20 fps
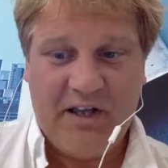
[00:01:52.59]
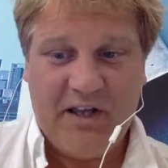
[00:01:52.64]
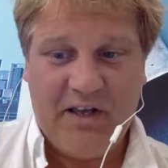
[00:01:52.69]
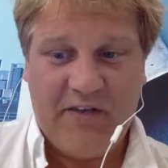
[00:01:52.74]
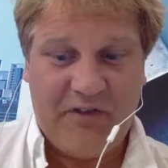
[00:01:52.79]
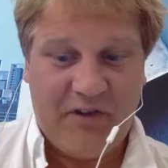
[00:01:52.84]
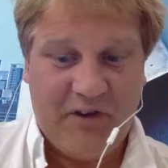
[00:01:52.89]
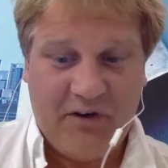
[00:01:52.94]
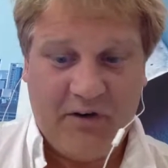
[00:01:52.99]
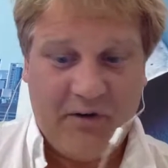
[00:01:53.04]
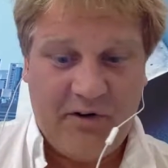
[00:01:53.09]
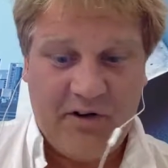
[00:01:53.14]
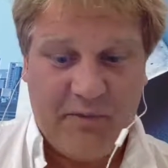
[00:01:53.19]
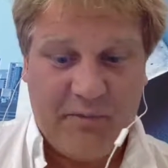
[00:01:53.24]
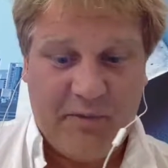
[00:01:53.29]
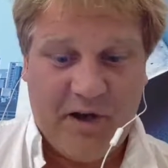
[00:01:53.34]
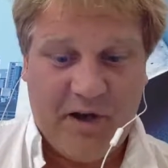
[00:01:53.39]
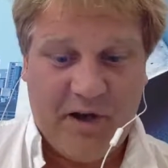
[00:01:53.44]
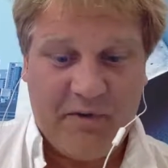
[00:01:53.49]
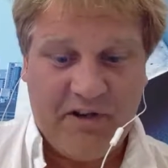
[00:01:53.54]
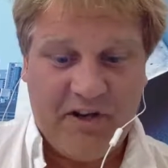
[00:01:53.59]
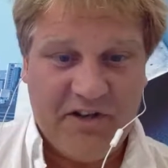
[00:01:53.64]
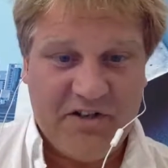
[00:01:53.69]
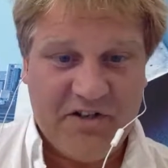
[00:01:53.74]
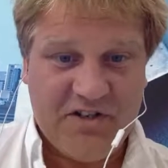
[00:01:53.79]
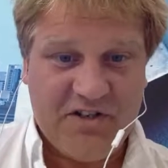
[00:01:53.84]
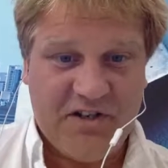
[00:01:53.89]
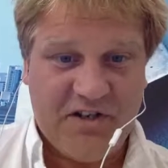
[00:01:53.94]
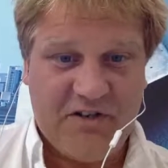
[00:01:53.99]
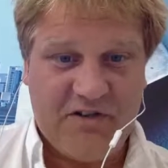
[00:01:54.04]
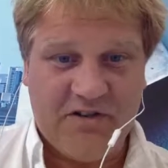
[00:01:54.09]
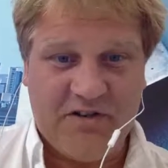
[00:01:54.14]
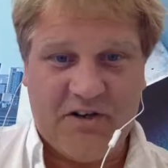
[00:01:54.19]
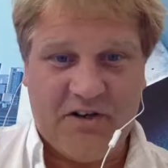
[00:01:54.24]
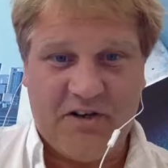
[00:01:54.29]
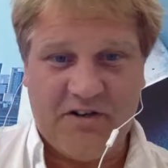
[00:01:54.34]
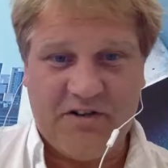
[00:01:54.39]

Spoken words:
if you don't know where the population centers are,